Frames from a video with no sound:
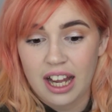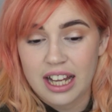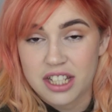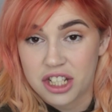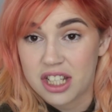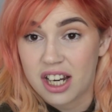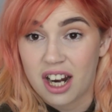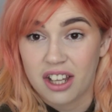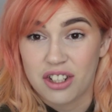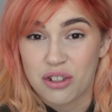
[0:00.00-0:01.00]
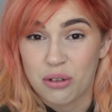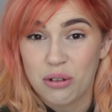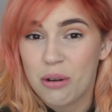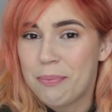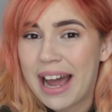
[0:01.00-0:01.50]
It's just luck of the draw,
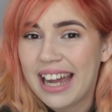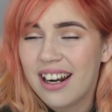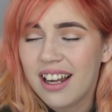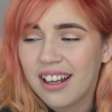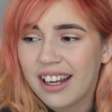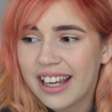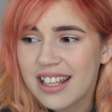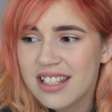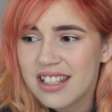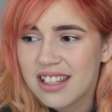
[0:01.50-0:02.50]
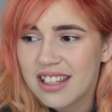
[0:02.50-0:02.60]
or bad luck, I guess.